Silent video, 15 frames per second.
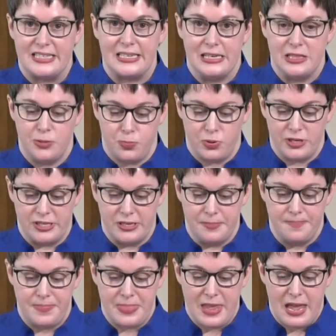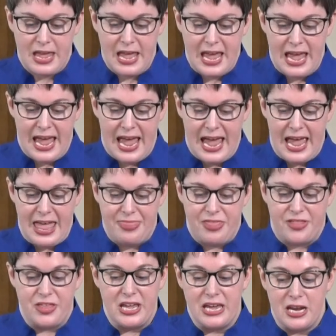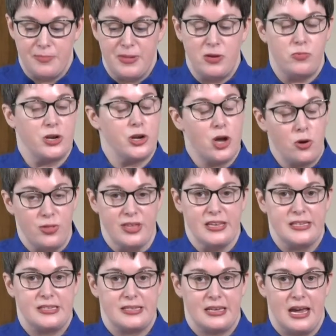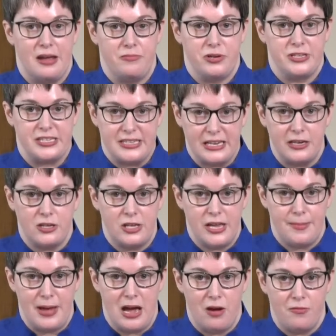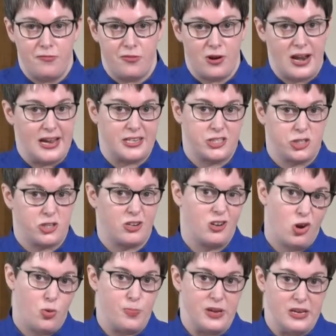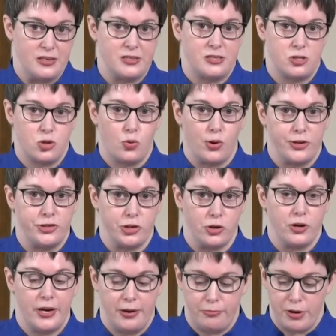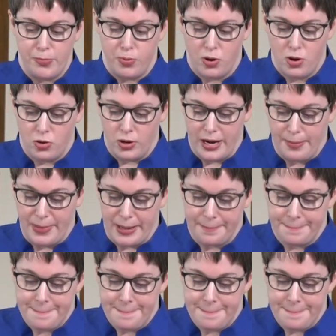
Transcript: in the prison, and that the enemy would know this and would single him out for extra copious torture and reprogramming,